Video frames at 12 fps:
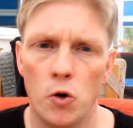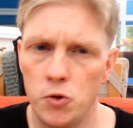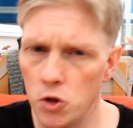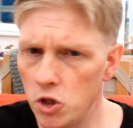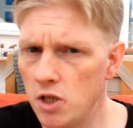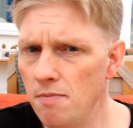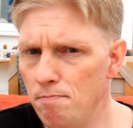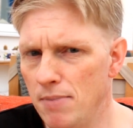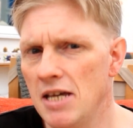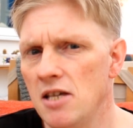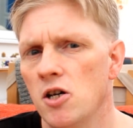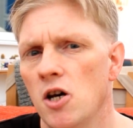or just to
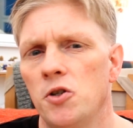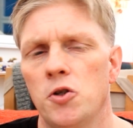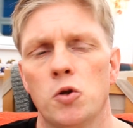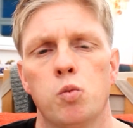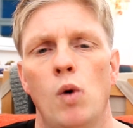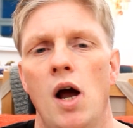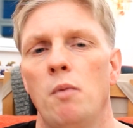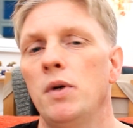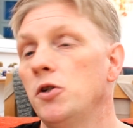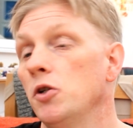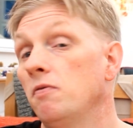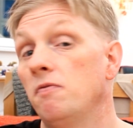be there just while
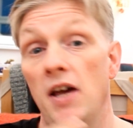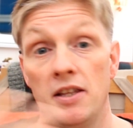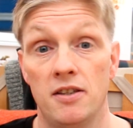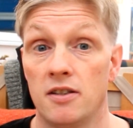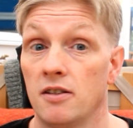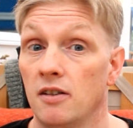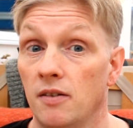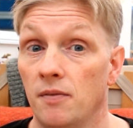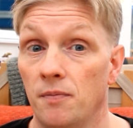we just vent.